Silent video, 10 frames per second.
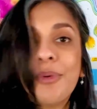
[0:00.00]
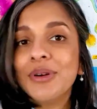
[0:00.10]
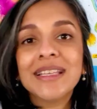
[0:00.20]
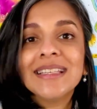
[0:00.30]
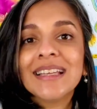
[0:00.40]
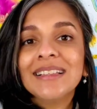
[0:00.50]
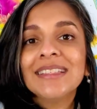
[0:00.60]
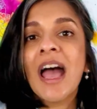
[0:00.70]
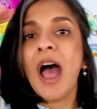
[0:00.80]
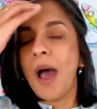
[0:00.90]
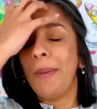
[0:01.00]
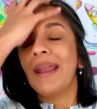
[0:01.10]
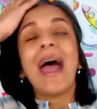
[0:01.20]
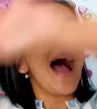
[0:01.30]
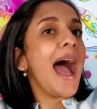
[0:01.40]
more details about
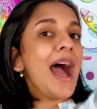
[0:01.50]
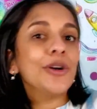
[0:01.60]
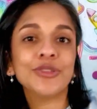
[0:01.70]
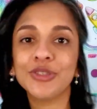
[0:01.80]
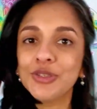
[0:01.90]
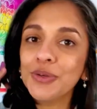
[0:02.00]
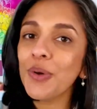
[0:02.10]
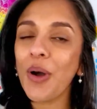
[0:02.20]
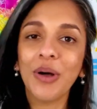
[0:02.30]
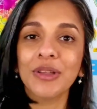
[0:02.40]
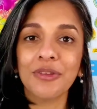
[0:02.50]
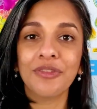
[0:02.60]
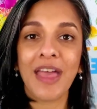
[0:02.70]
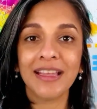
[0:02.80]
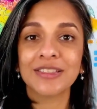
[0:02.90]
how to do all of
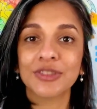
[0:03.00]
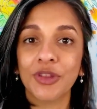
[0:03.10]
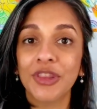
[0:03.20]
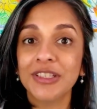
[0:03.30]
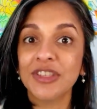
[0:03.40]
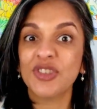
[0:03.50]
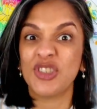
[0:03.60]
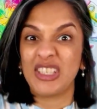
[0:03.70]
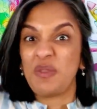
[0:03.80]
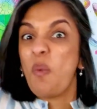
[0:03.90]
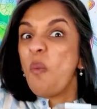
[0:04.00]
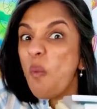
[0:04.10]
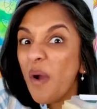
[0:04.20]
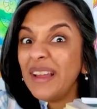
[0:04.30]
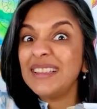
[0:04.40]
that. So this is just
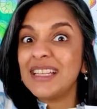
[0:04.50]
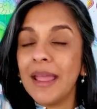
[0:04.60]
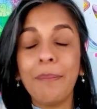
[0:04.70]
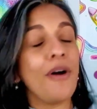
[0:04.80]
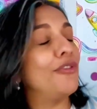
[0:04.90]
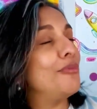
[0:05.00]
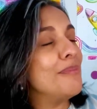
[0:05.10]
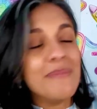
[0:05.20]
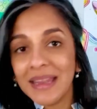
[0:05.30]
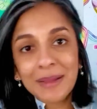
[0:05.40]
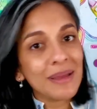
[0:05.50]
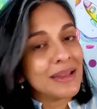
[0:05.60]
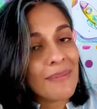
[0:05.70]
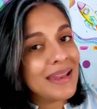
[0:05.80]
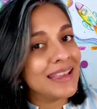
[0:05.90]
one tip of many, many,
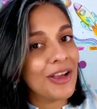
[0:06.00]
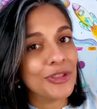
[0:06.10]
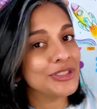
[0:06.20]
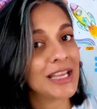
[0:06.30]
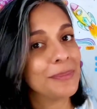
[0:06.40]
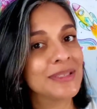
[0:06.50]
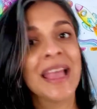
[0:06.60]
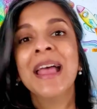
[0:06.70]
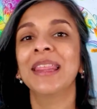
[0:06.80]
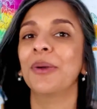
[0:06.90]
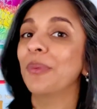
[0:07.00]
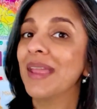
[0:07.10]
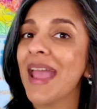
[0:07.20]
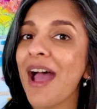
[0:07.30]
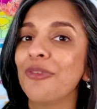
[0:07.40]
many other tips that we
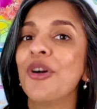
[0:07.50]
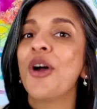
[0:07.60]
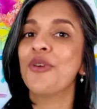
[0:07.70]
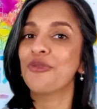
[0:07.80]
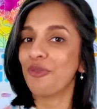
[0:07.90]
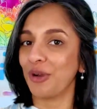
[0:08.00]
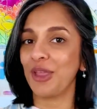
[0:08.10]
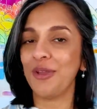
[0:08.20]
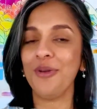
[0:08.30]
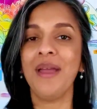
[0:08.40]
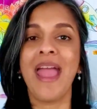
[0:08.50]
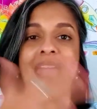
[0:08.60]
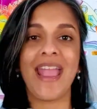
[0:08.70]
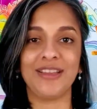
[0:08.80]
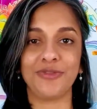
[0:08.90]
have for you,
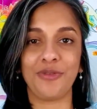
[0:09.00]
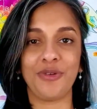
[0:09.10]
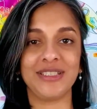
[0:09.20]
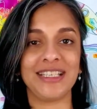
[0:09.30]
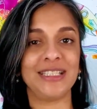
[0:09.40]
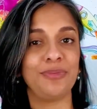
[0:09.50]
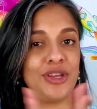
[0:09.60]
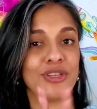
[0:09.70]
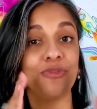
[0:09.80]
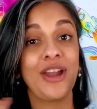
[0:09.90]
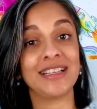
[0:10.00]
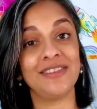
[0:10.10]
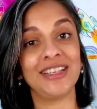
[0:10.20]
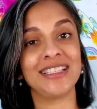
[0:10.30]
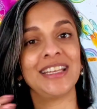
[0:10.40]
and of course, inspiration for
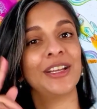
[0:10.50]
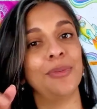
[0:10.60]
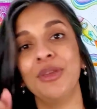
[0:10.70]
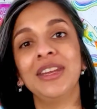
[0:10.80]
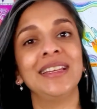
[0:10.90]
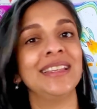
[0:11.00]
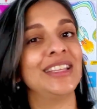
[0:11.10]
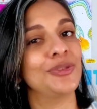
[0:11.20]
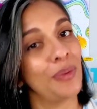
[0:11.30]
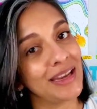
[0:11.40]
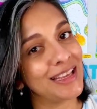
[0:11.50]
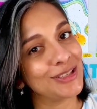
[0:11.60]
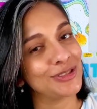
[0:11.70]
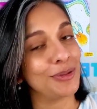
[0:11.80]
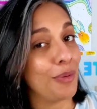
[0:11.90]
activities and a community that's waiting to
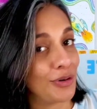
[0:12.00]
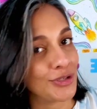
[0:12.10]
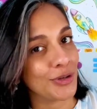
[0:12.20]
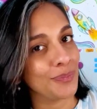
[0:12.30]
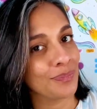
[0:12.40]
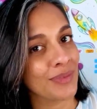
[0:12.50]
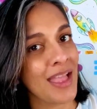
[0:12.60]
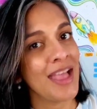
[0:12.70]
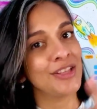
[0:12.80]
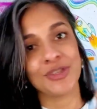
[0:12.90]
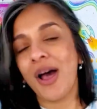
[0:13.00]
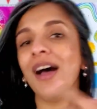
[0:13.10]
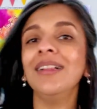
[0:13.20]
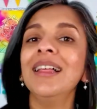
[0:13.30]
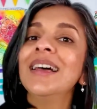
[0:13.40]
support you. So
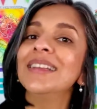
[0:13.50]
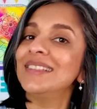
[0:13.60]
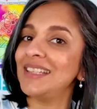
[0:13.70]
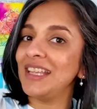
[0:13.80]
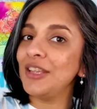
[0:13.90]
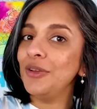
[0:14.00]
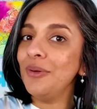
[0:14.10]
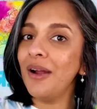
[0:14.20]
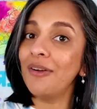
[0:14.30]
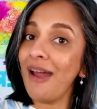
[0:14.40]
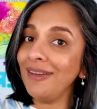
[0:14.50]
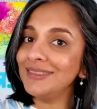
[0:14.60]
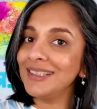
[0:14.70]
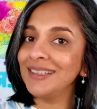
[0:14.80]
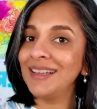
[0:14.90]
I'll see you around.